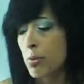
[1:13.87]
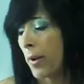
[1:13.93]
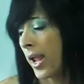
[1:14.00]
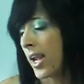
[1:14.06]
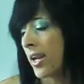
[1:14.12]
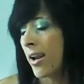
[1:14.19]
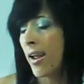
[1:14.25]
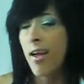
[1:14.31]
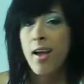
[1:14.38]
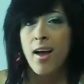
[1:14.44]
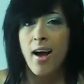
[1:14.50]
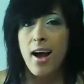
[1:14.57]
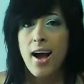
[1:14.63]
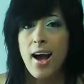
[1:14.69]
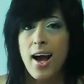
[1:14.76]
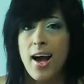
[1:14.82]
weight,
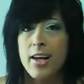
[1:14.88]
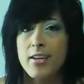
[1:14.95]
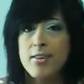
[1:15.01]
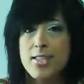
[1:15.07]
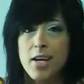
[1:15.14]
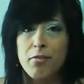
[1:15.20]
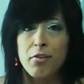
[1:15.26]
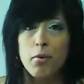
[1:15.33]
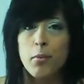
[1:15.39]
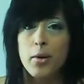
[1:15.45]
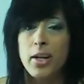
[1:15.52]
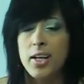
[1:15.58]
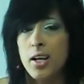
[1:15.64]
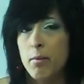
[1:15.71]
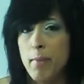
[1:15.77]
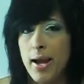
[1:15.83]
you definitely want
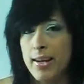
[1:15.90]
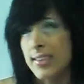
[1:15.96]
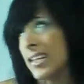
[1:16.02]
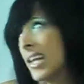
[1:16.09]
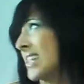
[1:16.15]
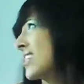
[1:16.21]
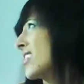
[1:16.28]
to cut back on that